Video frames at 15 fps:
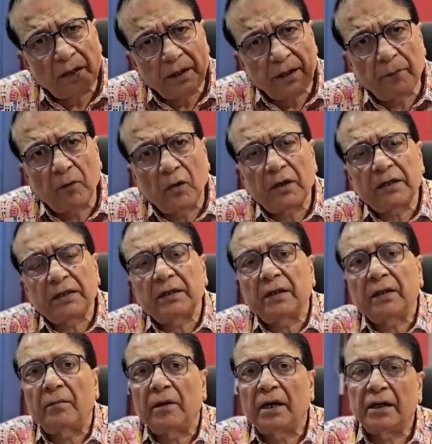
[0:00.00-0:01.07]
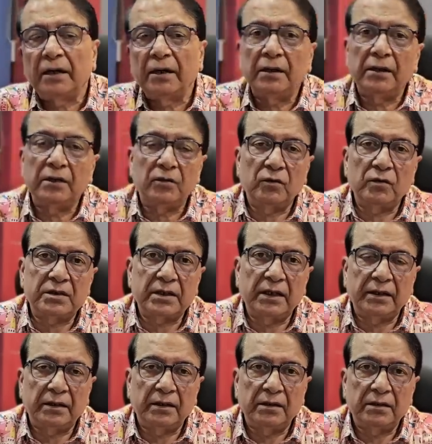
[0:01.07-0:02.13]
demolish the command and control
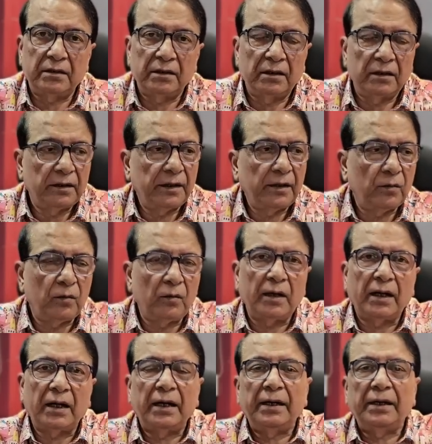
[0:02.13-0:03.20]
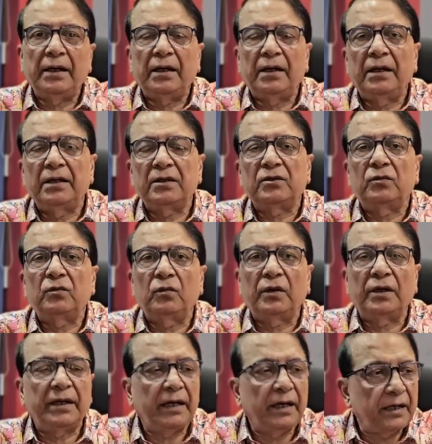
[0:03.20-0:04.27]
centers. The whole idea is to
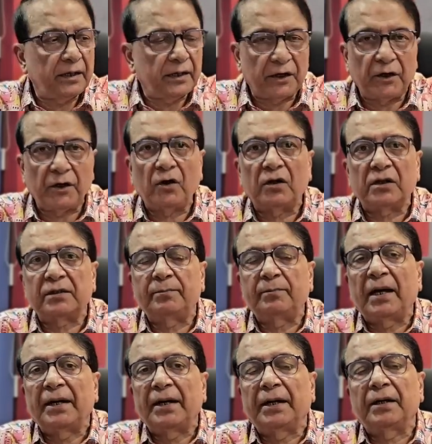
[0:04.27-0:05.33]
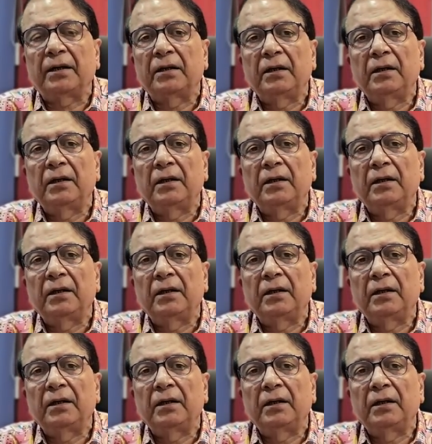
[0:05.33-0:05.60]
create chaos, panic